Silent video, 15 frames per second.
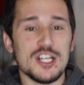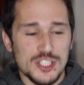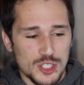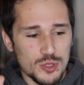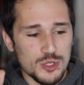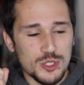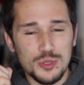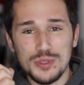
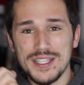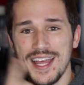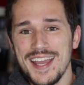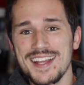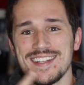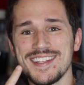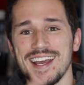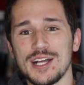So
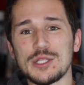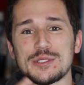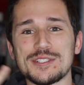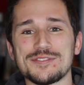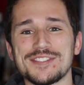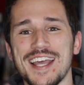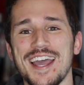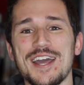Chulane, teller
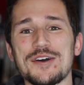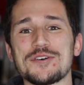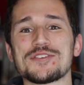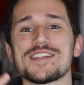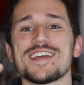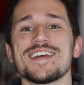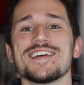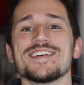of
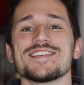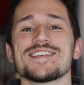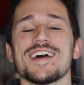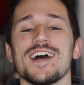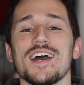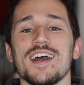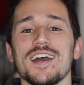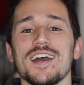tales, is
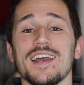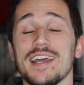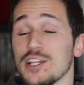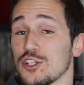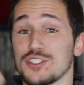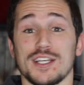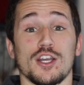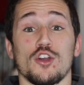it
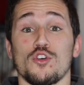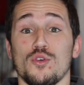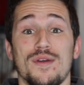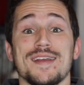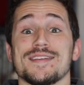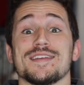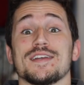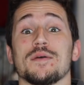looks like a
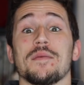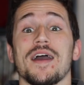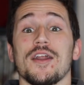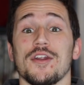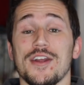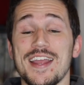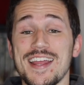crazy commander.